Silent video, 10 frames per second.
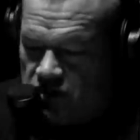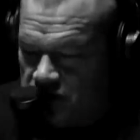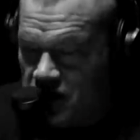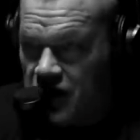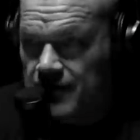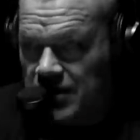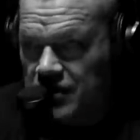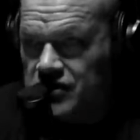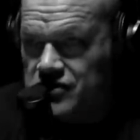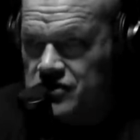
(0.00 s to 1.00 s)
of the time, it
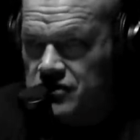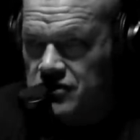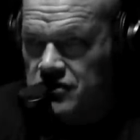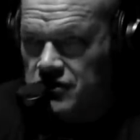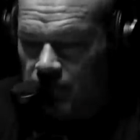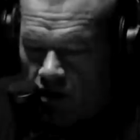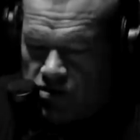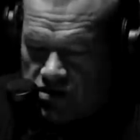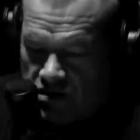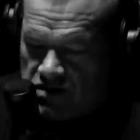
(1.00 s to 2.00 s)
is. Yeah.
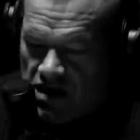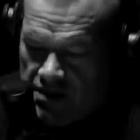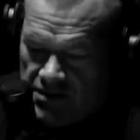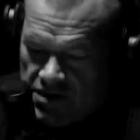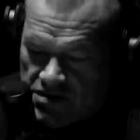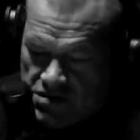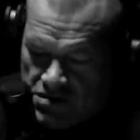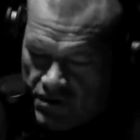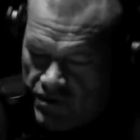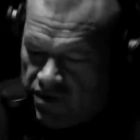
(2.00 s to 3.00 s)
Most of the time, it is.
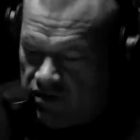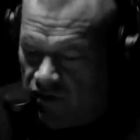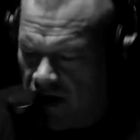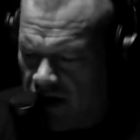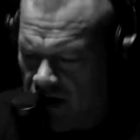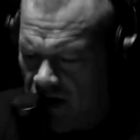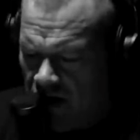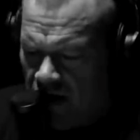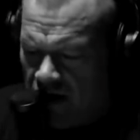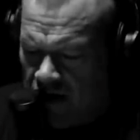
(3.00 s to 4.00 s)
What we,
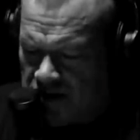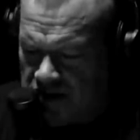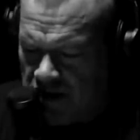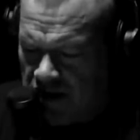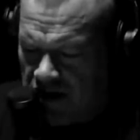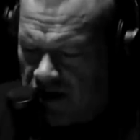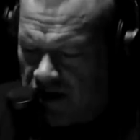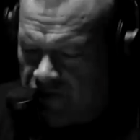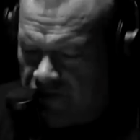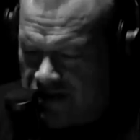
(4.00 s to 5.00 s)
it's
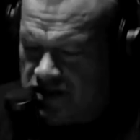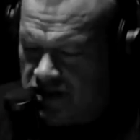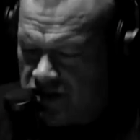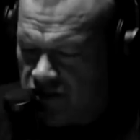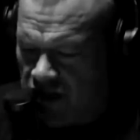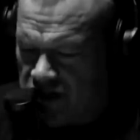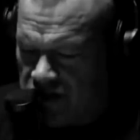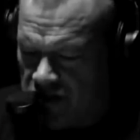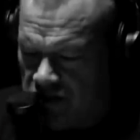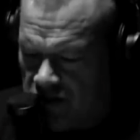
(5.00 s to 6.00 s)
in this
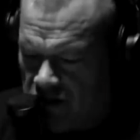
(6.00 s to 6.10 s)
situation,